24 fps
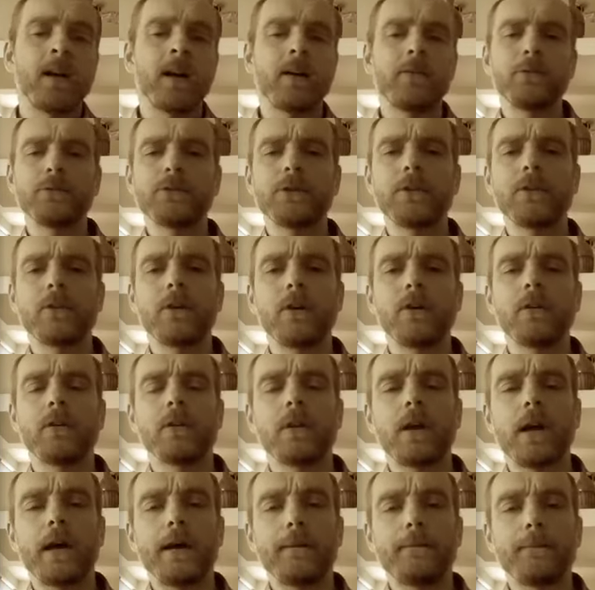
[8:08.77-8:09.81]
I've also
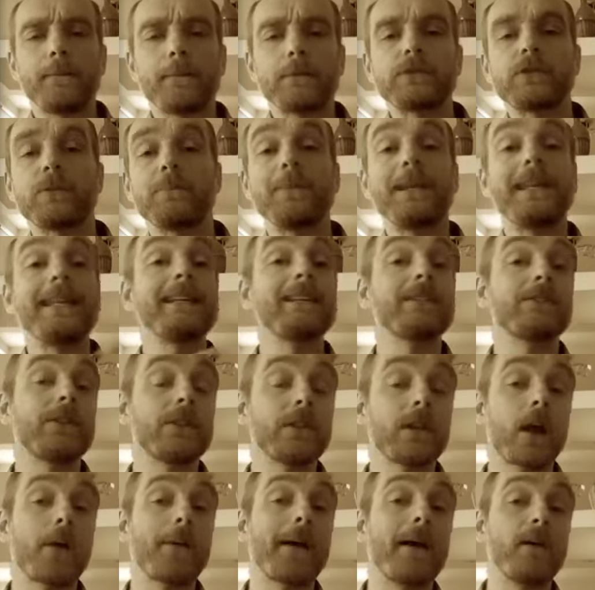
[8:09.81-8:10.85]
got some links
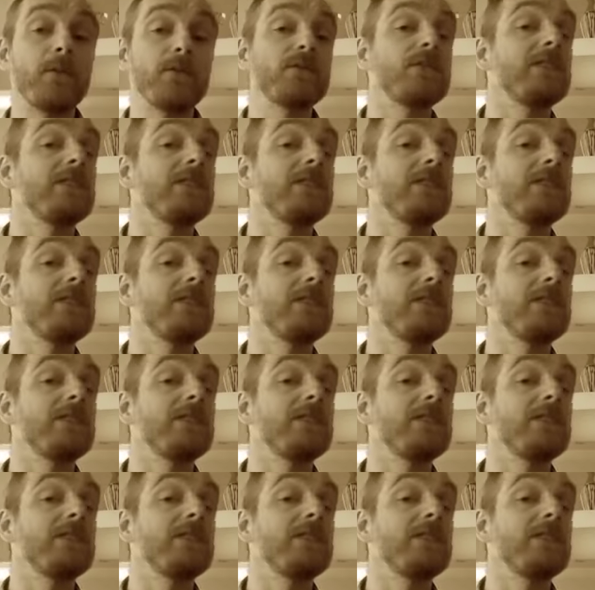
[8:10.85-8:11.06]
that go out